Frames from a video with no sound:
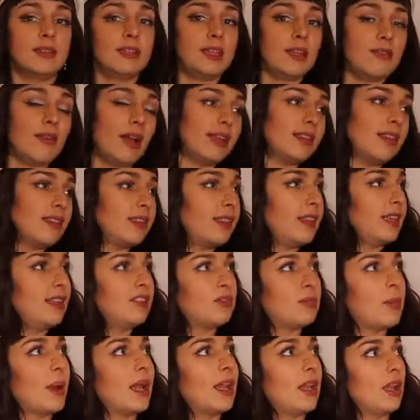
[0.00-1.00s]
divide the
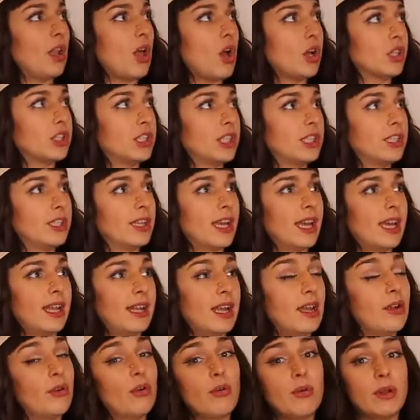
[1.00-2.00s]
things by logic,
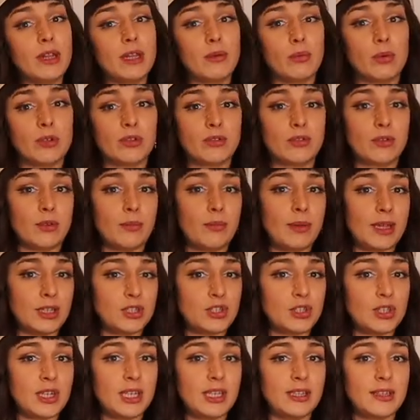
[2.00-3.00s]
and I already was
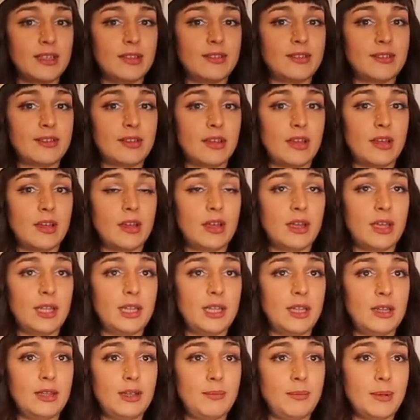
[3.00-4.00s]
mentioning this
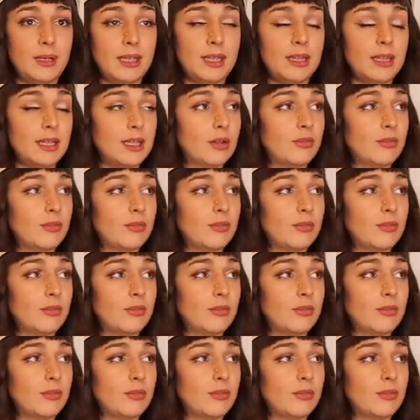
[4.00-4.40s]
in the beginning